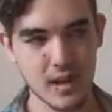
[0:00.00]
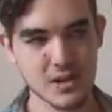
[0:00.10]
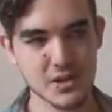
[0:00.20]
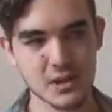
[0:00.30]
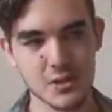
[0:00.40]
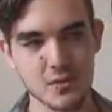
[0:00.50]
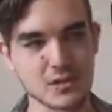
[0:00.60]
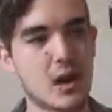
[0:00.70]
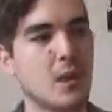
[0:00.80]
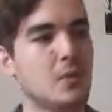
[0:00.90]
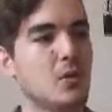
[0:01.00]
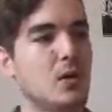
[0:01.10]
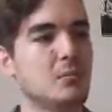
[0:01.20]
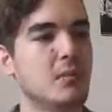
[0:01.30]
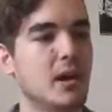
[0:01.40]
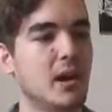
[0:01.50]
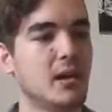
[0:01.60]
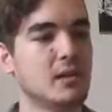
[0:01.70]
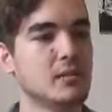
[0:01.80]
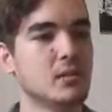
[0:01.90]
Actually, I do have a timer on
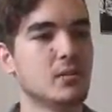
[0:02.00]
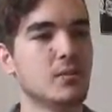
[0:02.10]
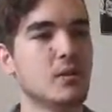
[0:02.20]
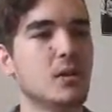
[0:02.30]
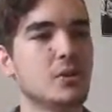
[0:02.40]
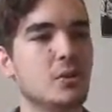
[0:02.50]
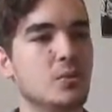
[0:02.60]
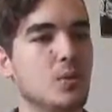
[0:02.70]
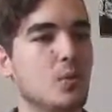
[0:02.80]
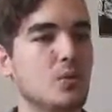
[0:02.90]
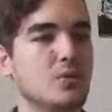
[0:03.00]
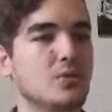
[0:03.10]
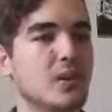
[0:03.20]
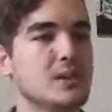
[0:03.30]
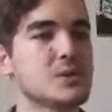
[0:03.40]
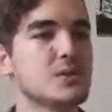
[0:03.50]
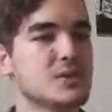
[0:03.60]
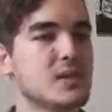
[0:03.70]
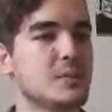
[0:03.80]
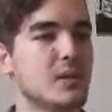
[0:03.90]
my little audio recorder device, so I'll
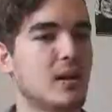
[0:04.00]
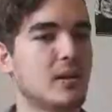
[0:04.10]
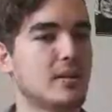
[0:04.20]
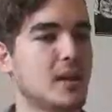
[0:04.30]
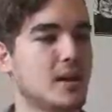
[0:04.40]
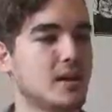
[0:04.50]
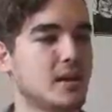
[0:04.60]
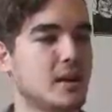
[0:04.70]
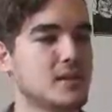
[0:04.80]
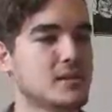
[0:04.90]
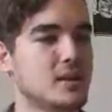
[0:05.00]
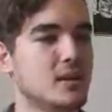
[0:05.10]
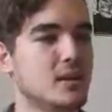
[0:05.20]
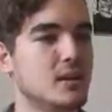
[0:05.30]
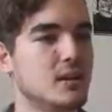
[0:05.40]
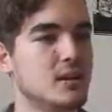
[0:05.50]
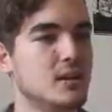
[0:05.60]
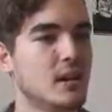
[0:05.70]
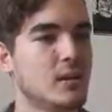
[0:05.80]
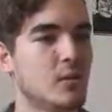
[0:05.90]
just keep an eye on that, I guess.
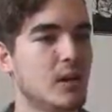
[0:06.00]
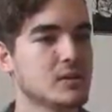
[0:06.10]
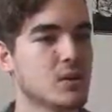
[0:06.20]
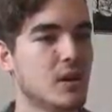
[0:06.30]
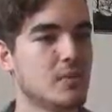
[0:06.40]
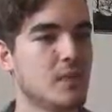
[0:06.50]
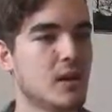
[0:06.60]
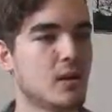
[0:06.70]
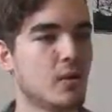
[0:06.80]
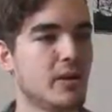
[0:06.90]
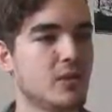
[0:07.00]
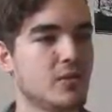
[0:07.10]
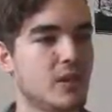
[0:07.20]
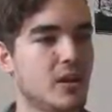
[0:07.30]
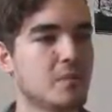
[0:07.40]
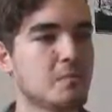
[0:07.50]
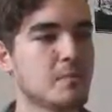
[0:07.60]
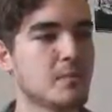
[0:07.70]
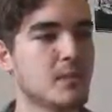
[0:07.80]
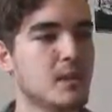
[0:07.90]
Anyway, let's go ahead and make our way over there.
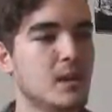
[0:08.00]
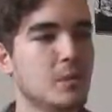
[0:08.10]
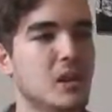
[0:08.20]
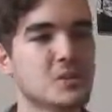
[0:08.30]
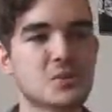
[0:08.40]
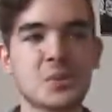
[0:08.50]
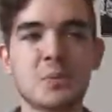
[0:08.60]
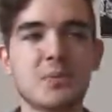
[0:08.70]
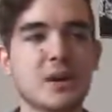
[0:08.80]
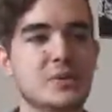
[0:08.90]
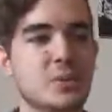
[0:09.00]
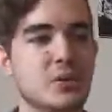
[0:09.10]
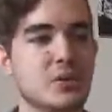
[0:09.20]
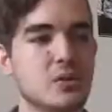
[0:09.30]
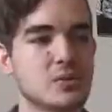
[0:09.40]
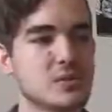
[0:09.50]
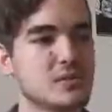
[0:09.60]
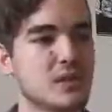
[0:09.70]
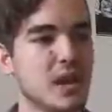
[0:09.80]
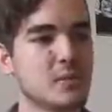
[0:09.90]
But yeah, so Super Fight's one of those
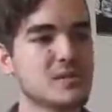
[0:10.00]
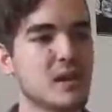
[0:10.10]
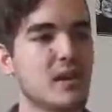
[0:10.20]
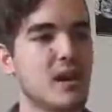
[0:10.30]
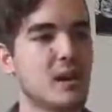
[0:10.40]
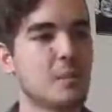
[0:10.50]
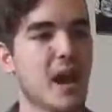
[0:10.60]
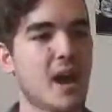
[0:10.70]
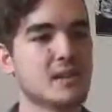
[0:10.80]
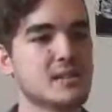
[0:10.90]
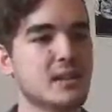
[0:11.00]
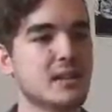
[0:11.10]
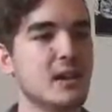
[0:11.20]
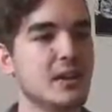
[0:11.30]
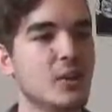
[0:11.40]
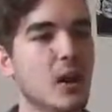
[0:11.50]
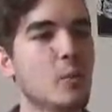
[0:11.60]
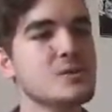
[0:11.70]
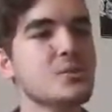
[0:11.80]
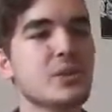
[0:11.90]
games that I got at PAX that, you know, I
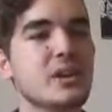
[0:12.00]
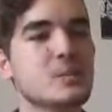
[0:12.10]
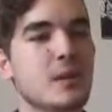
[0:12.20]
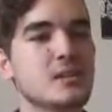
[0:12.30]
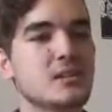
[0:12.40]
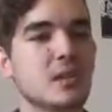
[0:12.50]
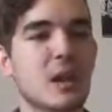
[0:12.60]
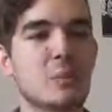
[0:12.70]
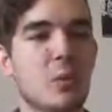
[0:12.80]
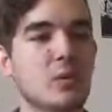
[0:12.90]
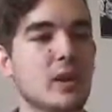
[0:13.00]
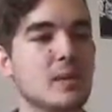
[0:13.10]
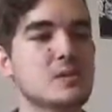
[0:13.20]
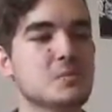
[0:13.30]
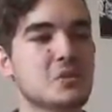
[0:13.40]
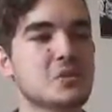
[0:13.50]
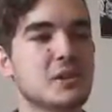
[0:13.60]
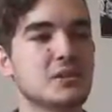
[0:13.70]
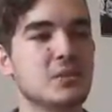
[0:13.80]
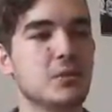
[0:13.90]
wasn't really expecting to like board games as much as
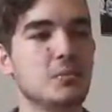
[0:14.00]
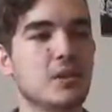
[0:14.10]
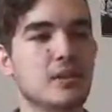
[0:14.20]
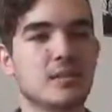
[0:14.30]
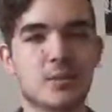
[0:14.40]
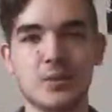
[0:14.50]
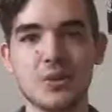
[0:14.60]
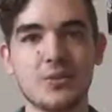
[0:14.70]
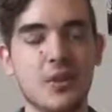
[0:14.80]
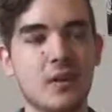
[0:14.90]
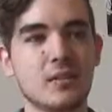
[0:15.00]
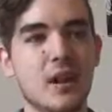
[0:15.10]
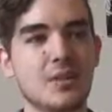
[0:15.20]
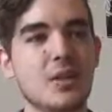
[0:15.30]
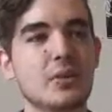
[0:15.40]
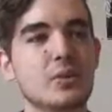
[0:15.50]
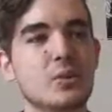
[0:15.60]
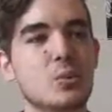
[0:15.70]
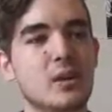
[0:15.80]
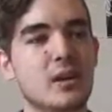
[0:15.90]
I do, but they're really fun. Another
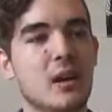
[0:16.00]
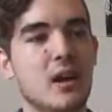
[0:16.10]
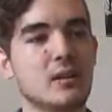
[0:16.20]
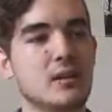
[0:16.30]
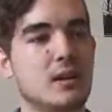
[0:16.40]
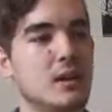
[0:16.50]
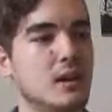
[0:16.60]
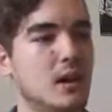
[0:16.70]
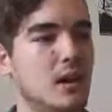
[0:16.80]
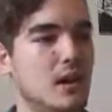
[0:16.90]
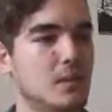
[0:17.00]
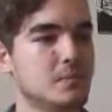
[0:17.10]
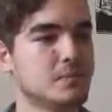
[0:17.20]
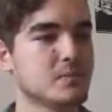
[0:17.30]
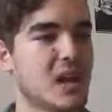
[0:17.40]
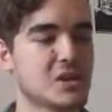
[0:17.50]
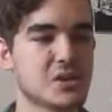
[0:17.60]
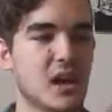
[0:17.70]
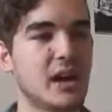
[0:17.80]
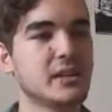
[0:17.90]
good one I got,
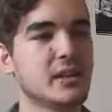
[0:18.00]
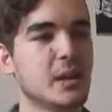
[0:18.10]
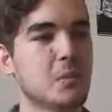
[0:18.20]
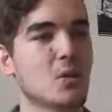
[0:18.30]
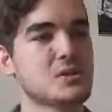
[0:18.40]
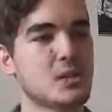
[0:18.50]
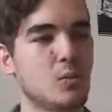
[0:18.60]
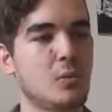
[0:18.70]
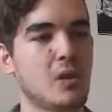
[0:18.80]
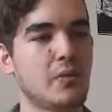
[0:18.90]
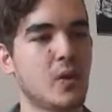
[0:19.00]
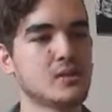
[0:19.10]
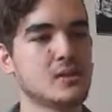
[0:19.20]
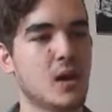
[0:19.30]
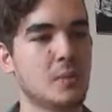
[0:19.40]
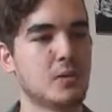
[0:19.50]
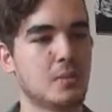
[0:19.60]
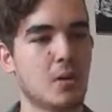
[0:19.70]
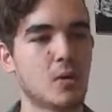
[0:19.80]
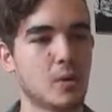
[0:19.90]
actually, I didn't get personally. One of my friends got, but
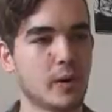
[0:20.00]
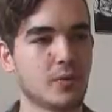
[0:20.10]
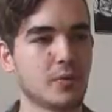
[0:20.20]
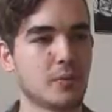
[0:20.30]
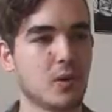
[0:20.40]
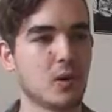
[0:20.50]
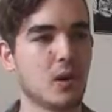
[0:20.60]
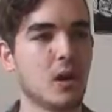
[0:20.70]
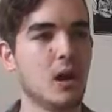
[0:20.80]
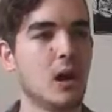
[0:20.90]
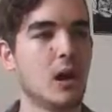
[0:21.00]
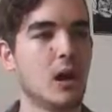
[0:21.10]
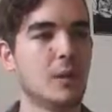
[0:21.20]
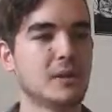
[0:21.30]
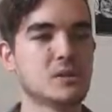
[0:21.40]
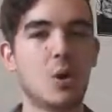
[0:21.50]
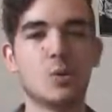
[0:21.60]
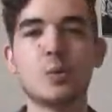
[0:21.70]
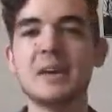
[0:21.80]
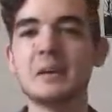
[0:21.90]
I'm borrowing it from her. It's
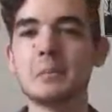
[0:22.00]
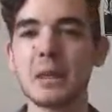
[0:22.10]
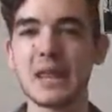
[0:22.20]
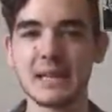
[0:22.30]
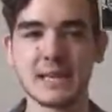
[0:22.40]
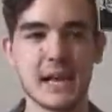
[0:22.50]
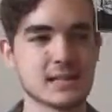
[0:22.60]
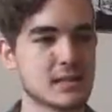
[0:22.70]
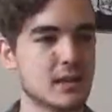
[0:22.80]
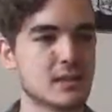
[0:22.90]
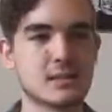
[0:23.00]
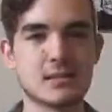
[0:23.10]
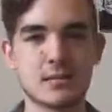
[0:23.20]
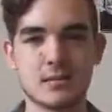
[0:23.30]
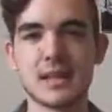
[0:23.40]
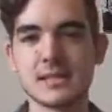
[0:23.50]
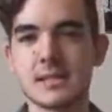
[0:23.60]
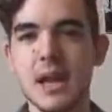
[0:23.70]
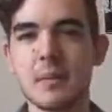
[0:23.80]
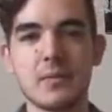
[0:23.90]
called We Didn't Play Test This. That's
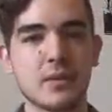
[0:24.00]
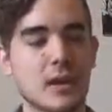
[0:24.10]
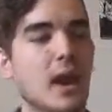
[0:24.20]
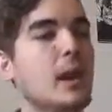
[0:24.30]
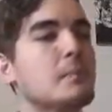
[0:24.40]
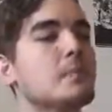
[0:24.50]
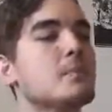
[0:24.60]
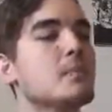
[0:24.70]
the name of the game.